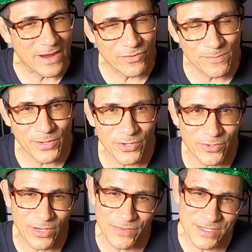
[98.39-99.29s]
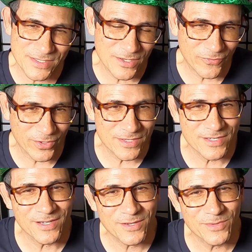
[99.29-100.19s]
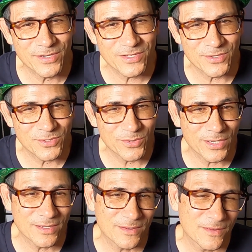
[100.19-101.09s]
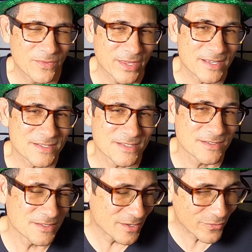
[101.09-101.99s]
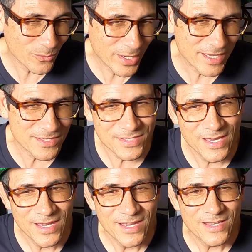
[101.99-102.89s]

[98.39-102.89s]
every builder on these different uh, communities are doing things different ways.